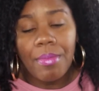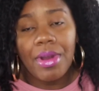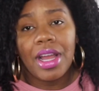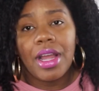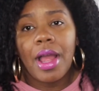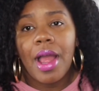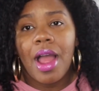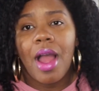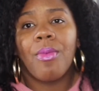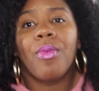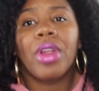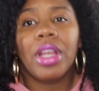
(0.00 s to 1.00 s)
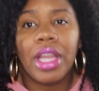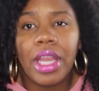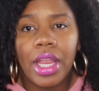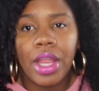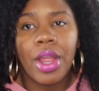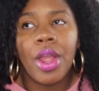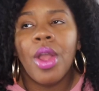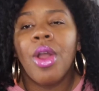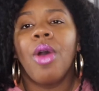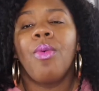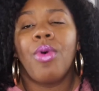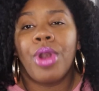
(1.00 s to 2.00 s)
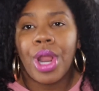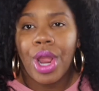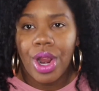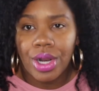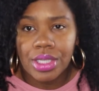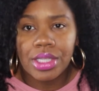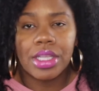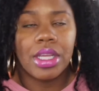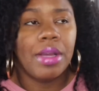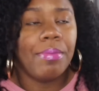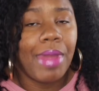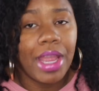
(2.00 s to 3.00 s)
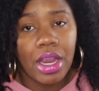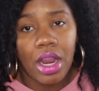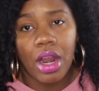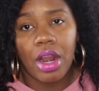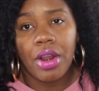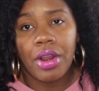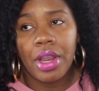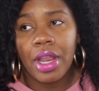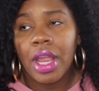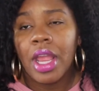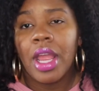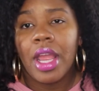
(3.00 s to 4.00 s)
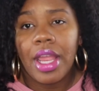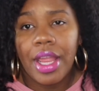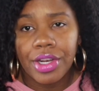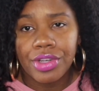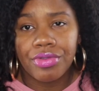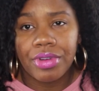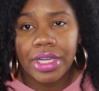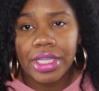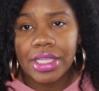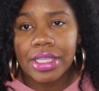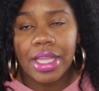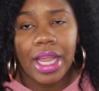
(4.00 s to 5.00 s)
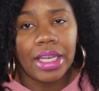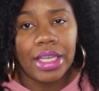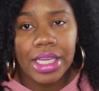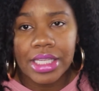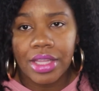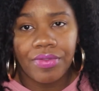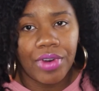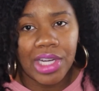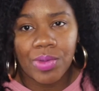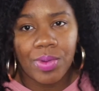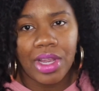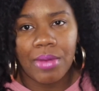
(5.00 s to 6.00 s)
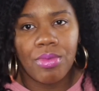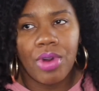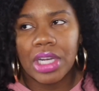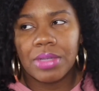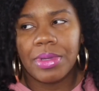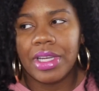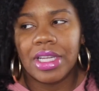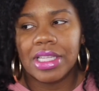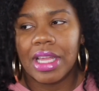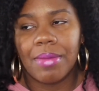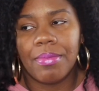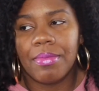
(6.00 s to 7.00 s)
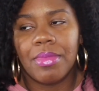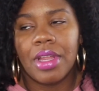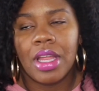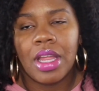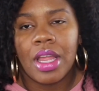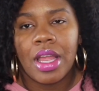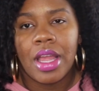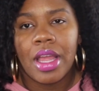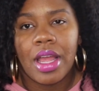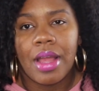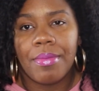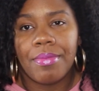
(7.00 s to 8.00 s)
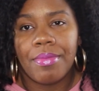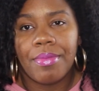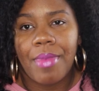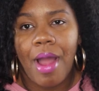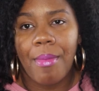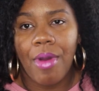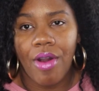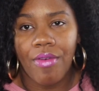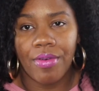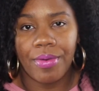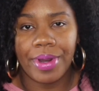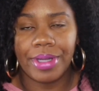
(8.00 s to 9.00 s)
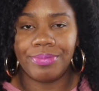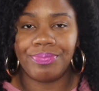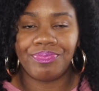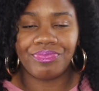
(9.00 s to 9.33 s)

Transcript: But I'm really wanting her to make her entrance at least the first week of March because I'm over it.